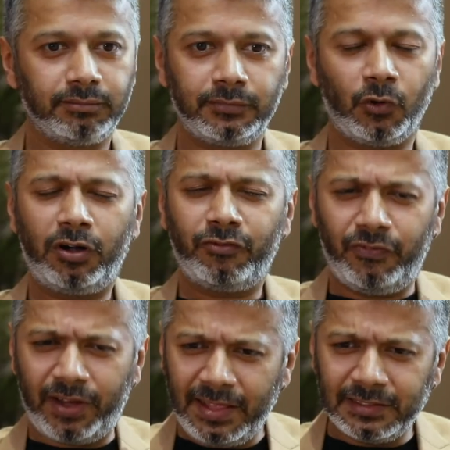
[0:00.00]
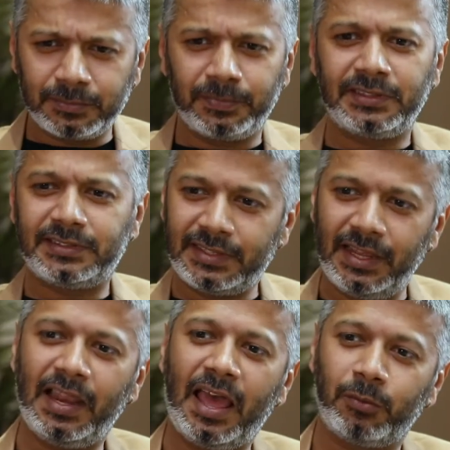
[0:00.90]
not friends but
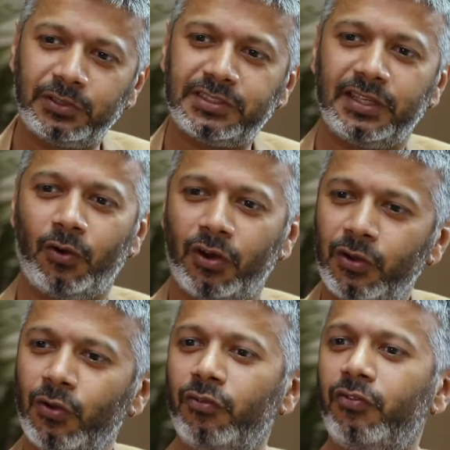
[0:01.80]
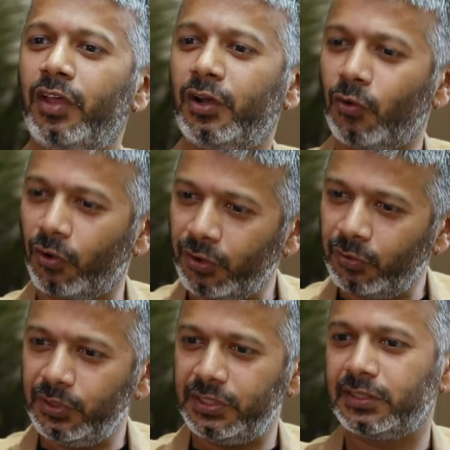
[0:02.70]
still i would say on and off we are talking
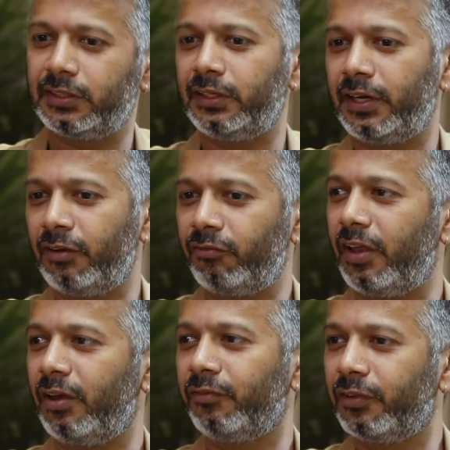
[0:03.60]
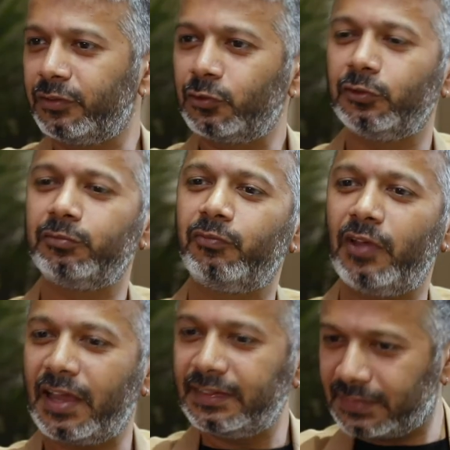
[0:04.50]
to each other and whenever so
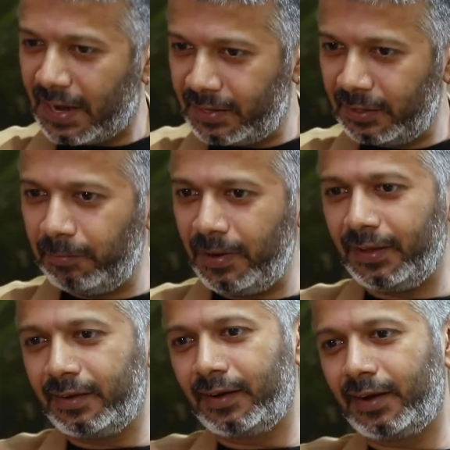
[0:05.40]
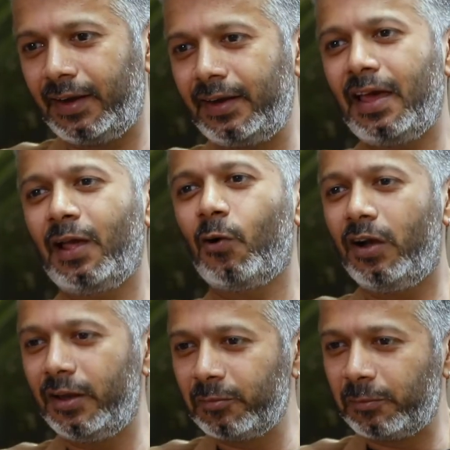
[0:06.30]
when i started playing cricket i
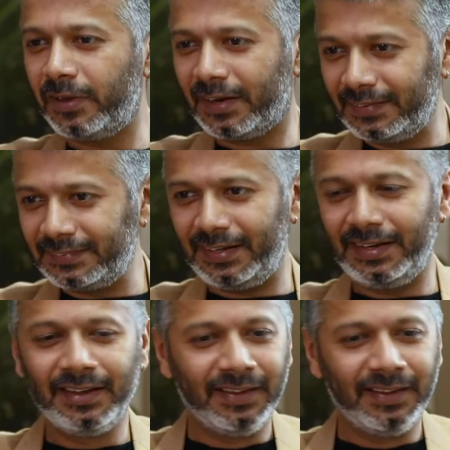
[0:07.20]
called him up and i said